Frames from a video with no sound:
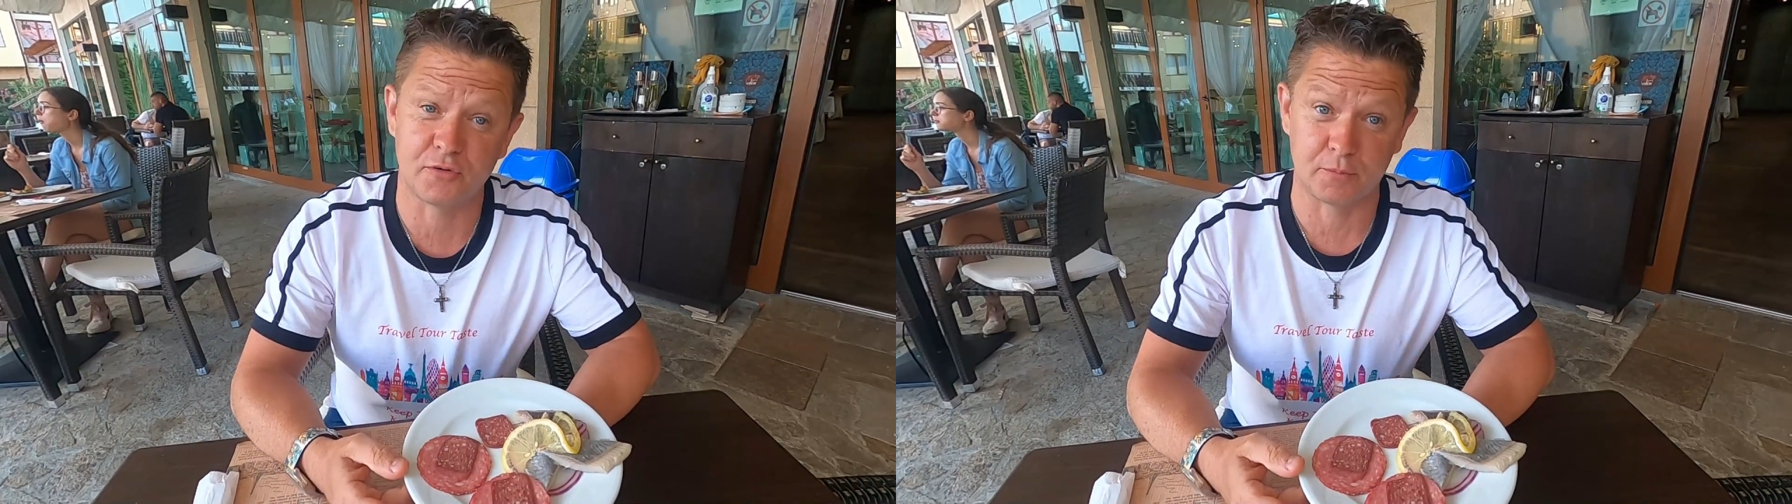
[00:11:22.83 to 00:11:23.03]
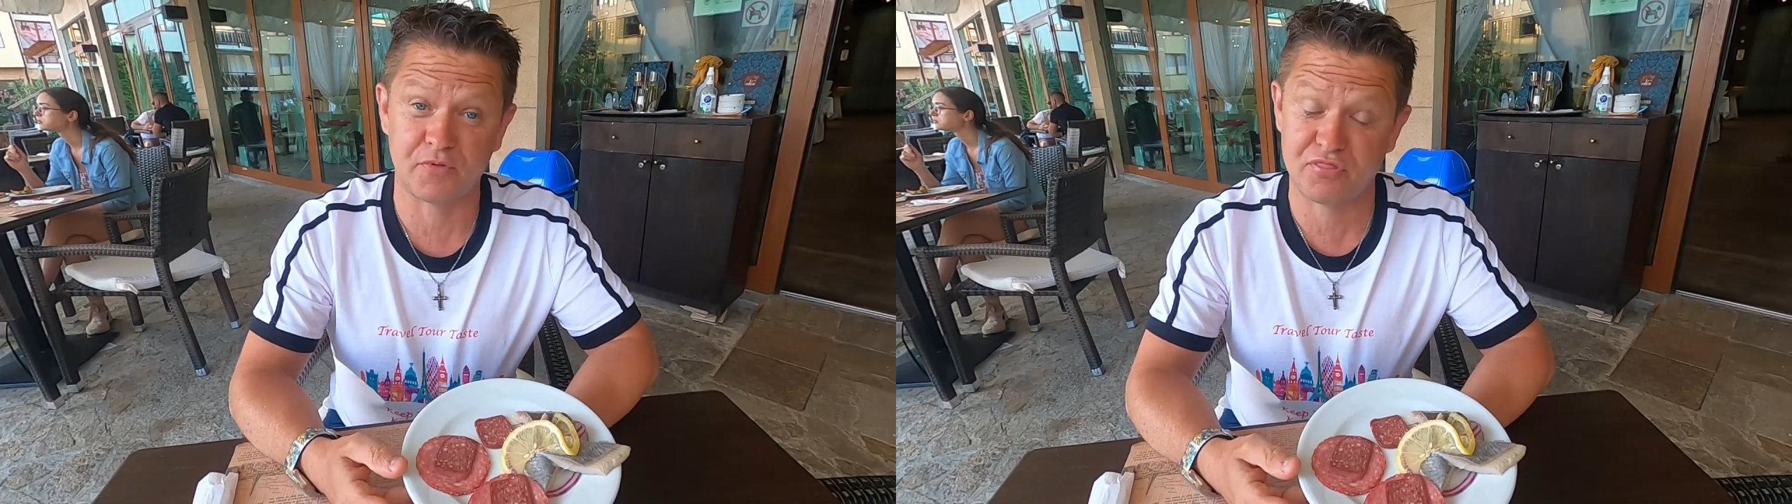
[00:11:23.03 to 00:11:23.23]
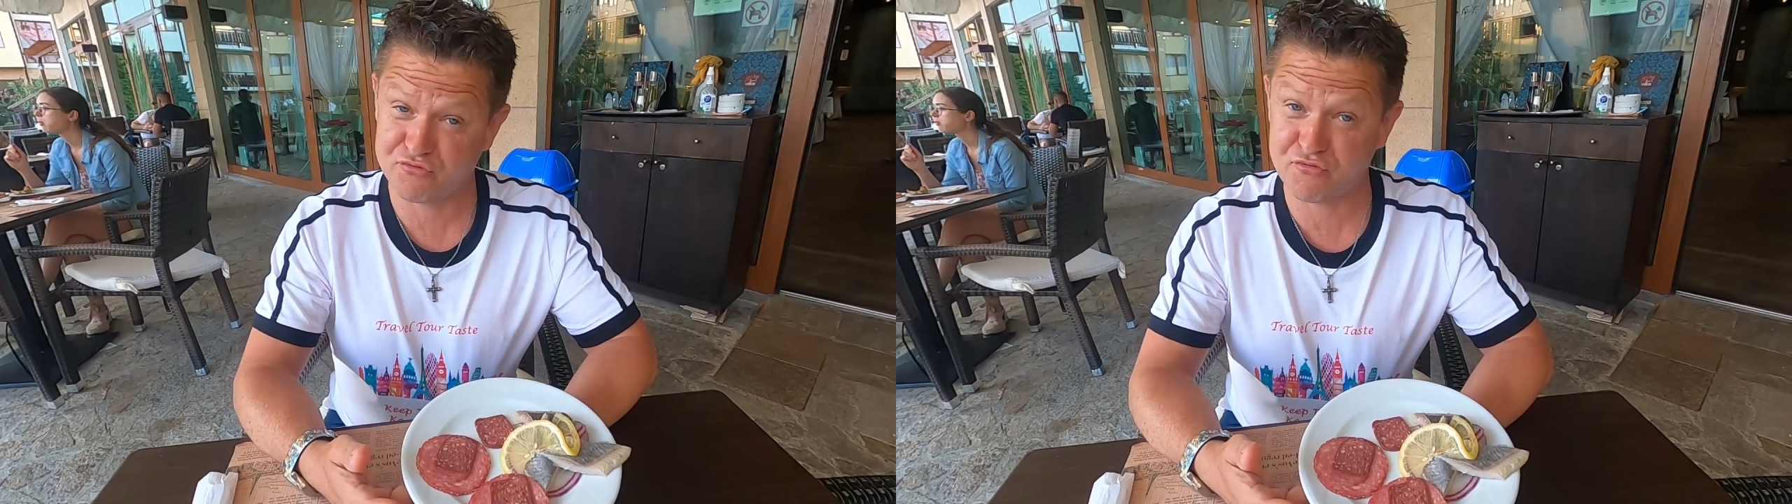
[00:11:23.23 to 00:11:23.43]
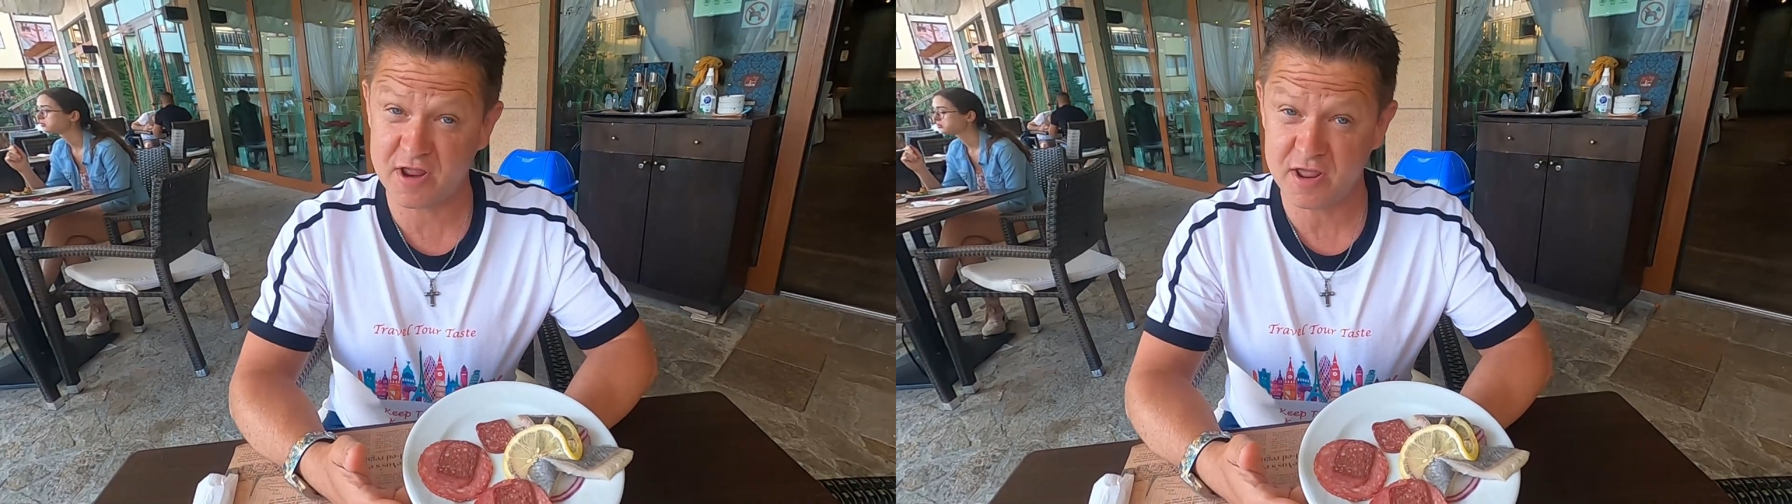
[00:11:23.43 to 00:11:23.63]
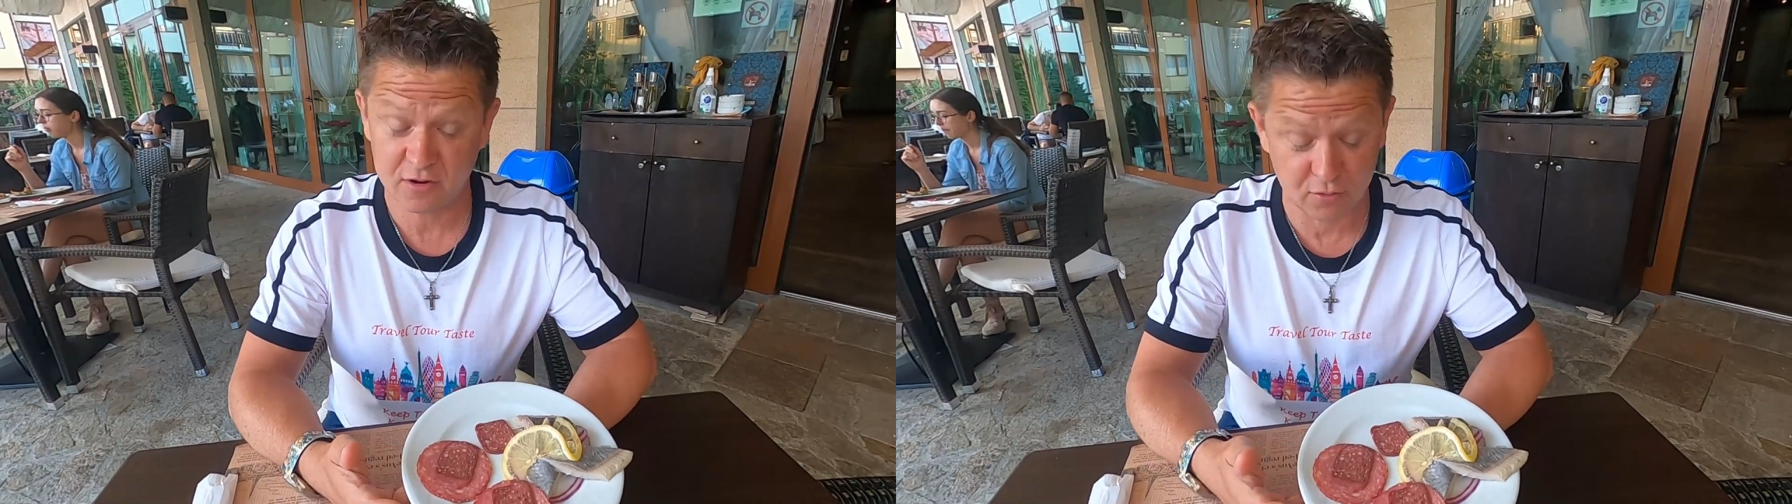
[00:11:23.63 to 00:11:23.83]
number
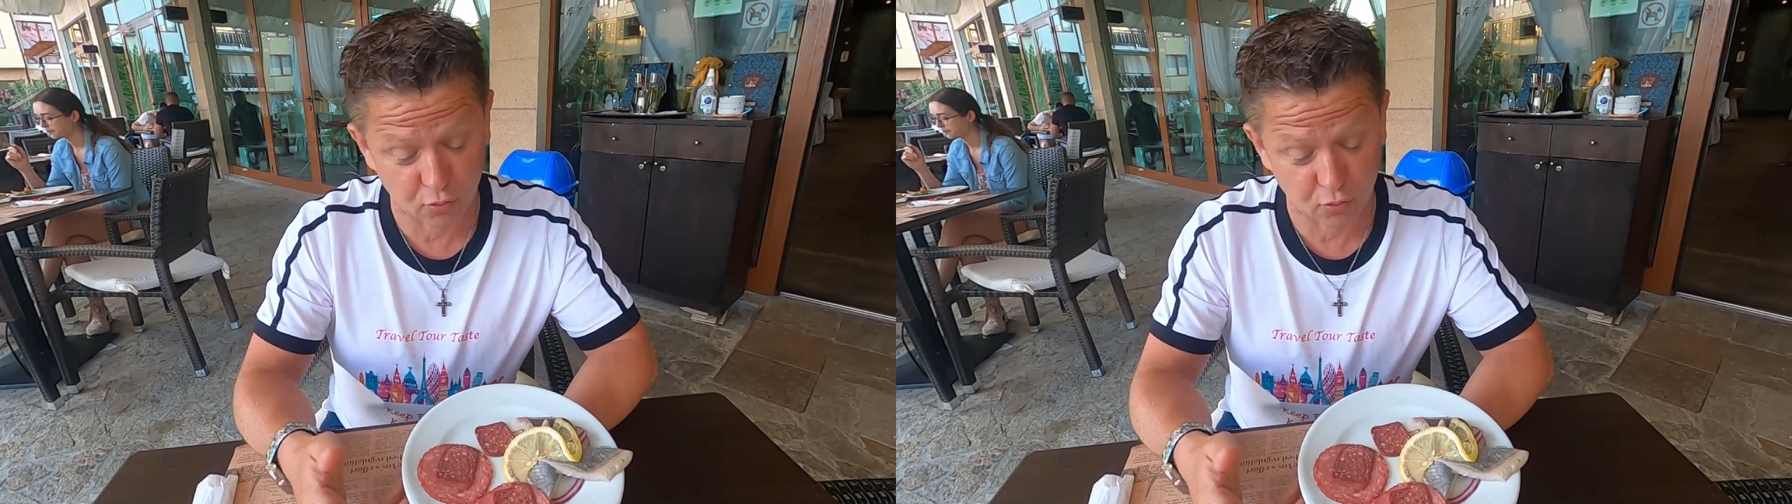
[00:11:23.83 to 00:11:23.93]
3,